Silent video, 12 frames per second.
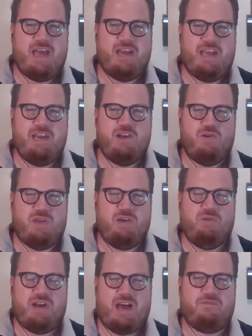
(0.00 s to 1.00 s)
and he knew he
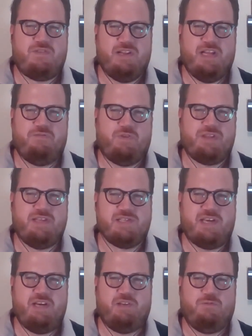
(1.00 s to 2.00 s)
would have to live with
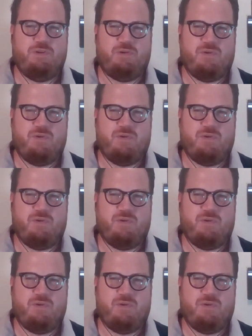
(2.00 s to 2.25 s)
this guilt for